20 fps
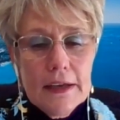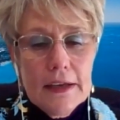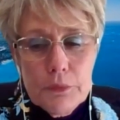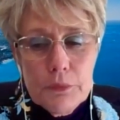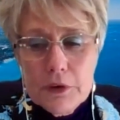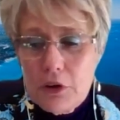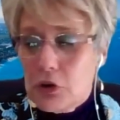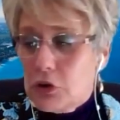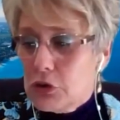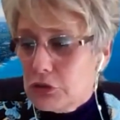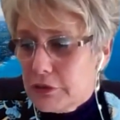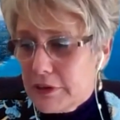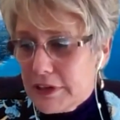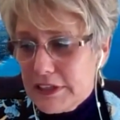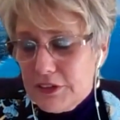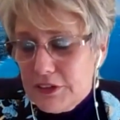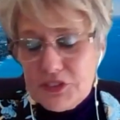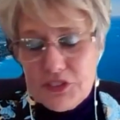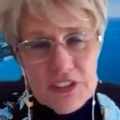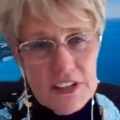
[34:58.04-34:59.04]
And we're
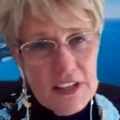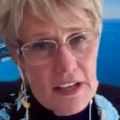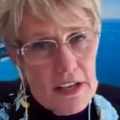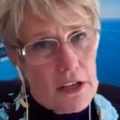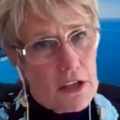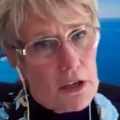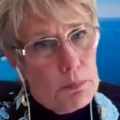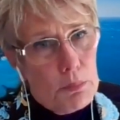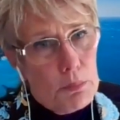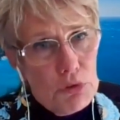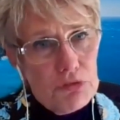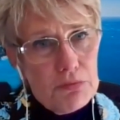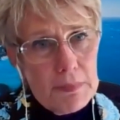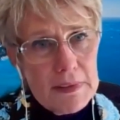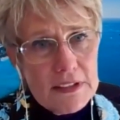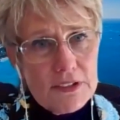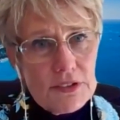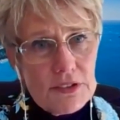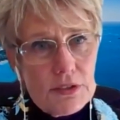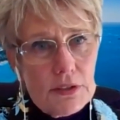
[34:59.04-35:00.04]
already seeing a
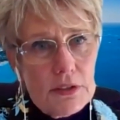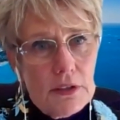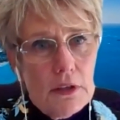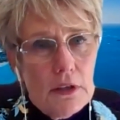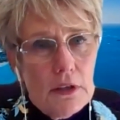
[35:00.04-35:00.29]
movement